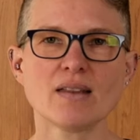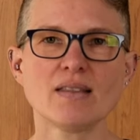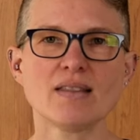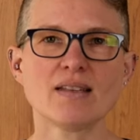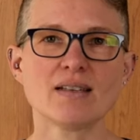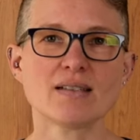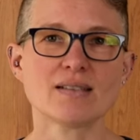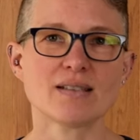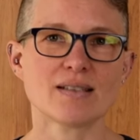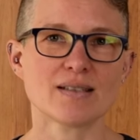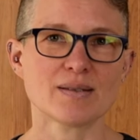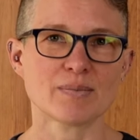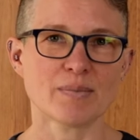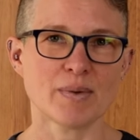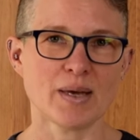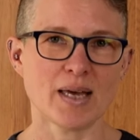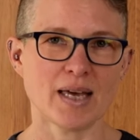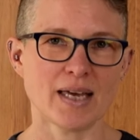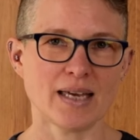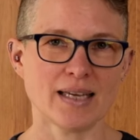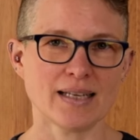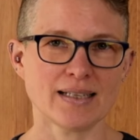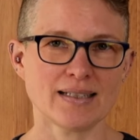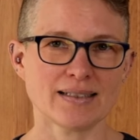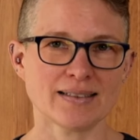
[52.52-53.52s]
This is
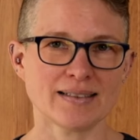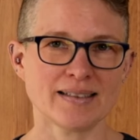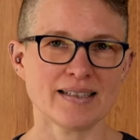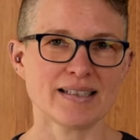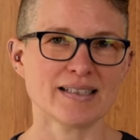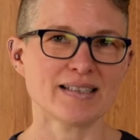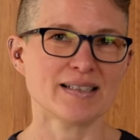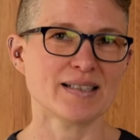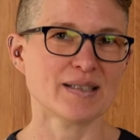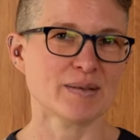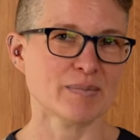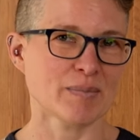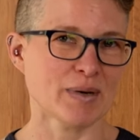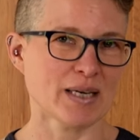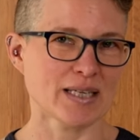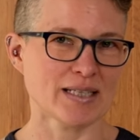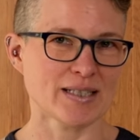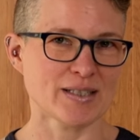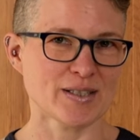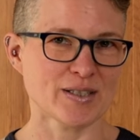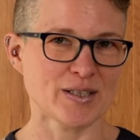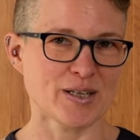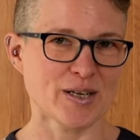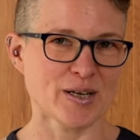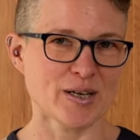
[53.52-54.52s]
mine, this is my
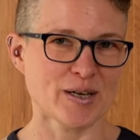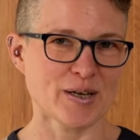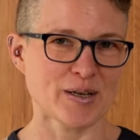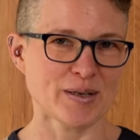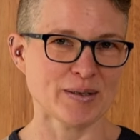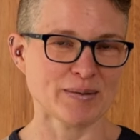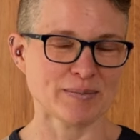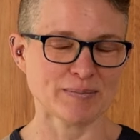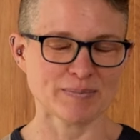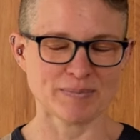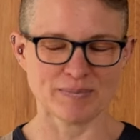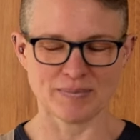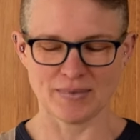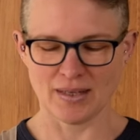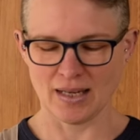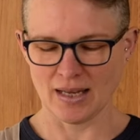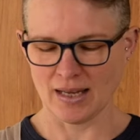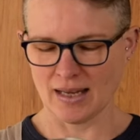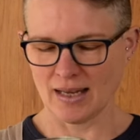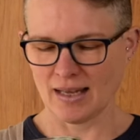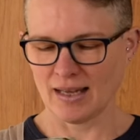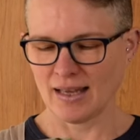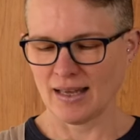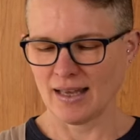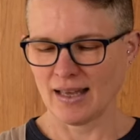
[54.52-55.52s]
star.
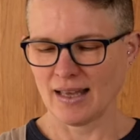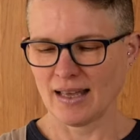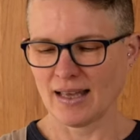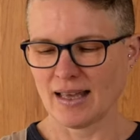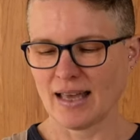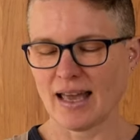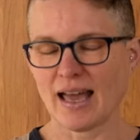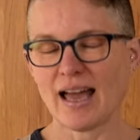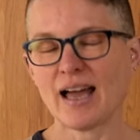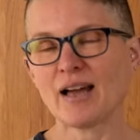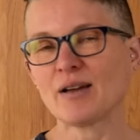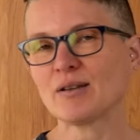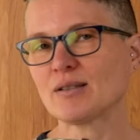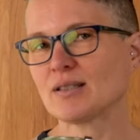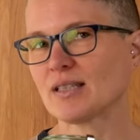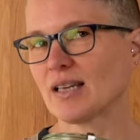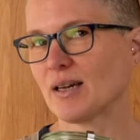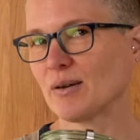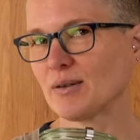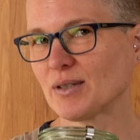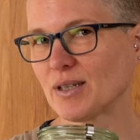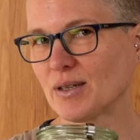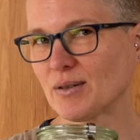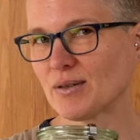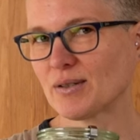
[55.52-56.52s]
Our
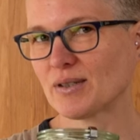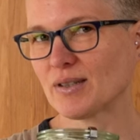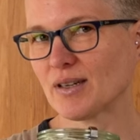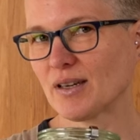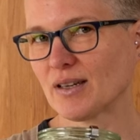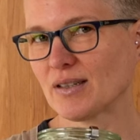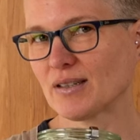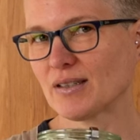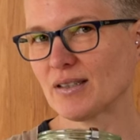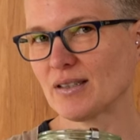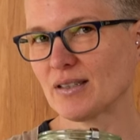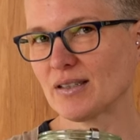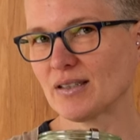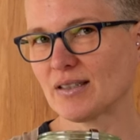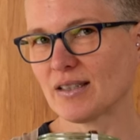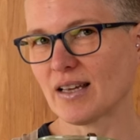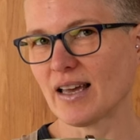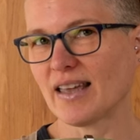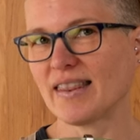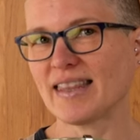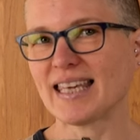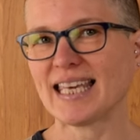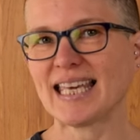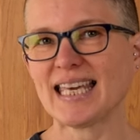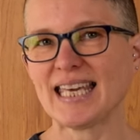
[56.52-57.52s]
sourdough starters
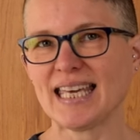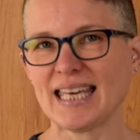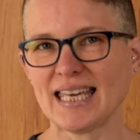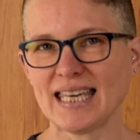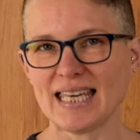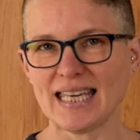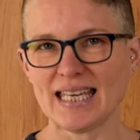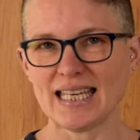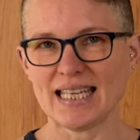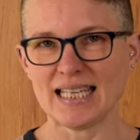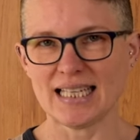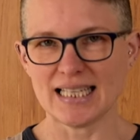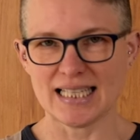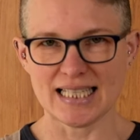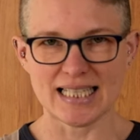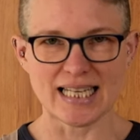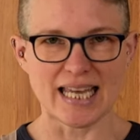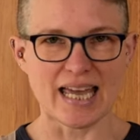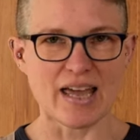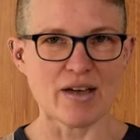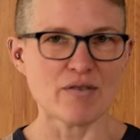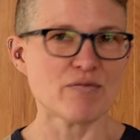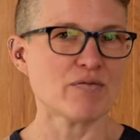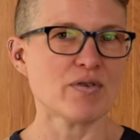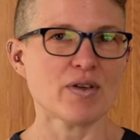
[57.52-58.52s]
are the key
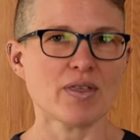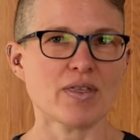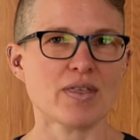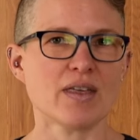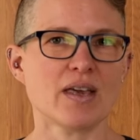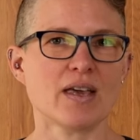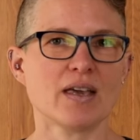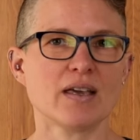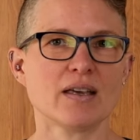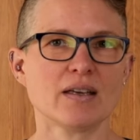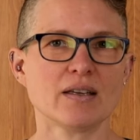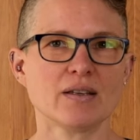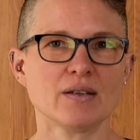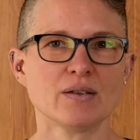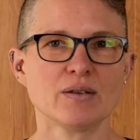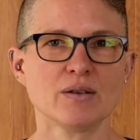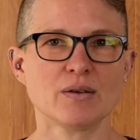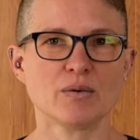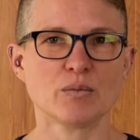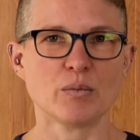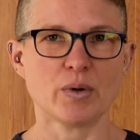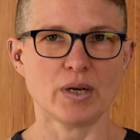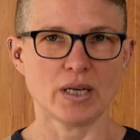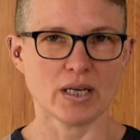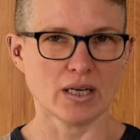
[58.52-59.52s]
to everything
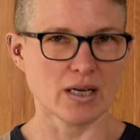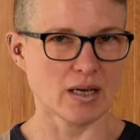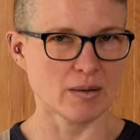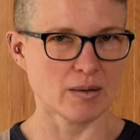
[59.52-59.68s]
when it